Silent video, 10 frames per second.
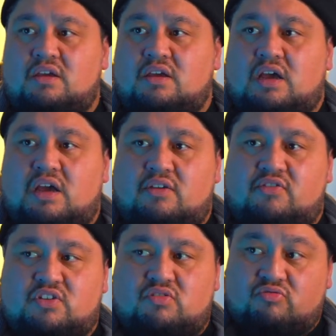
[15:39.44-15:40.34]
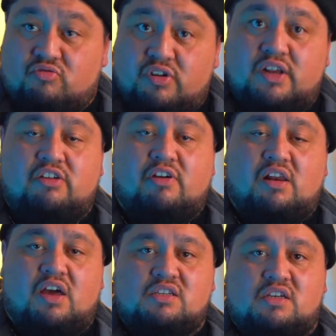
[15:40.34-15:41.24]
if it's really great
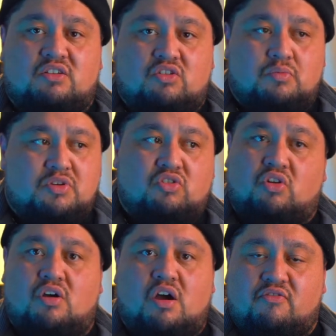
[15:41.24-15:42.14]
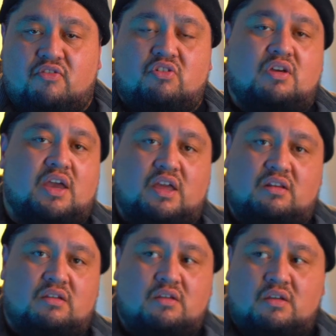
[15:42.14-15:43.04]
lighting, you could be shooting on your iPhone
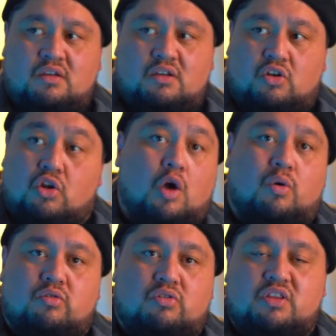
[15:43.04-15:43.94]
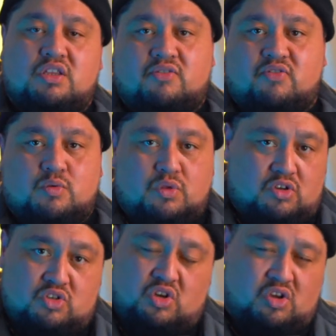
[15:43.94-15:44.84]
and no one will know the difference whether
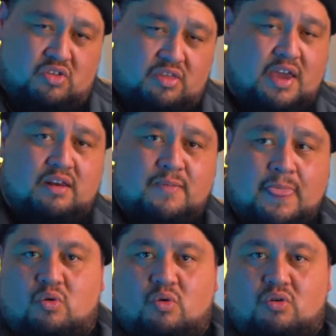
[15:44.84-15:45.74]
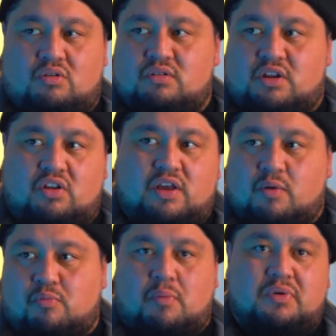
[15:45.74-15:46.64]
you're shooting on that or, you know, like
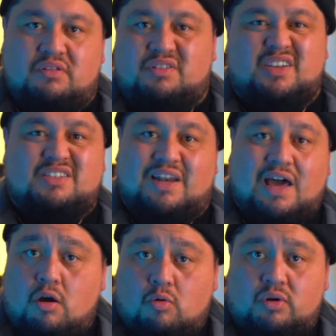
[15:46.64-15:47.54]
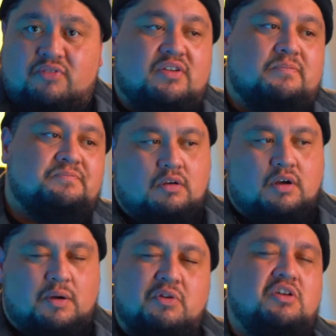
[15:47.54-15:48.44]
a proper DSLR or whatever.
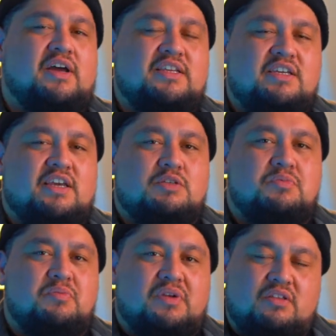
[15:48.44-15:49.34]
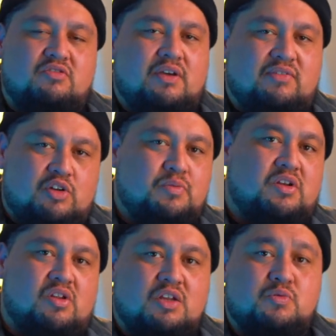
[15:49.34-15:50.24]
I'm no lighting expert, but I do have a little bit
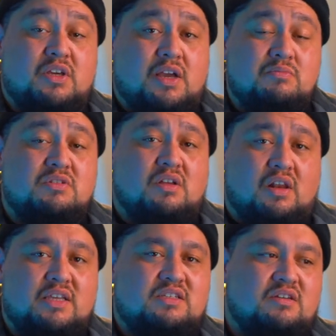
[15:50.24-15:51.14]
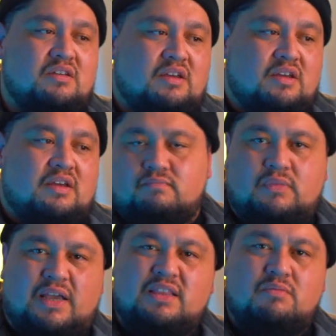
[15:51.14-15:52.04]
of knowledge when it comes to lighting.
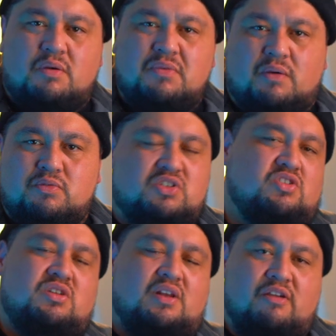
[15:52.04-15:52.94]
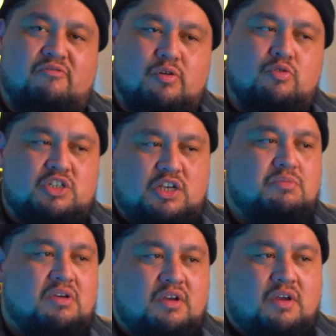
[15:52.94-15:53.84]
At the moment, I'm just using like real
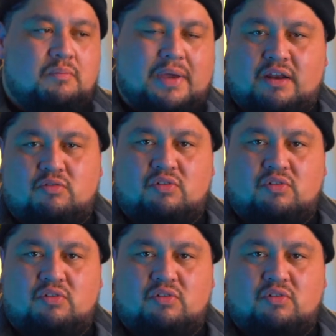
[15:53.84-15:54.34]
cheap panel